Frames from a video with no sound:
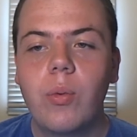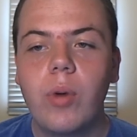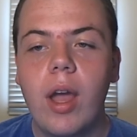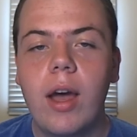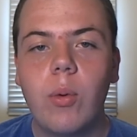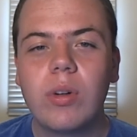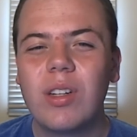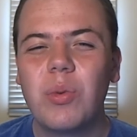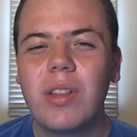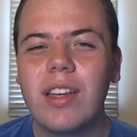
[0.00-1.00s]

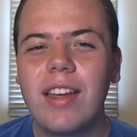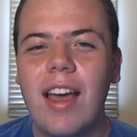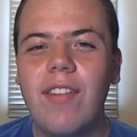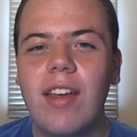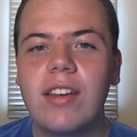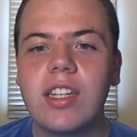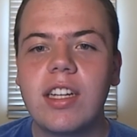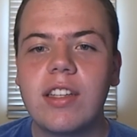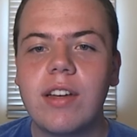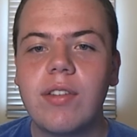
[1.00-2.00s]
really have a
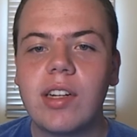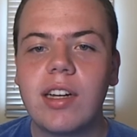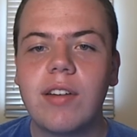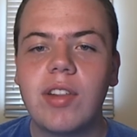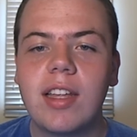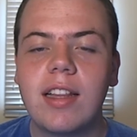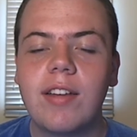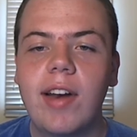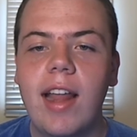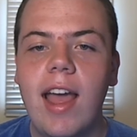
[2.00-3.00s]
chance ever to cover the
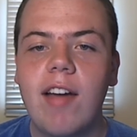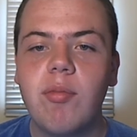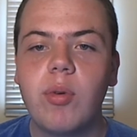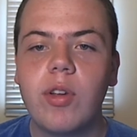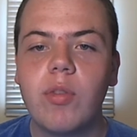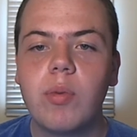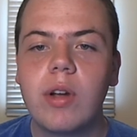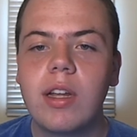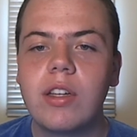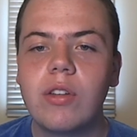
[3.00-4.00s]
11.5-point spread.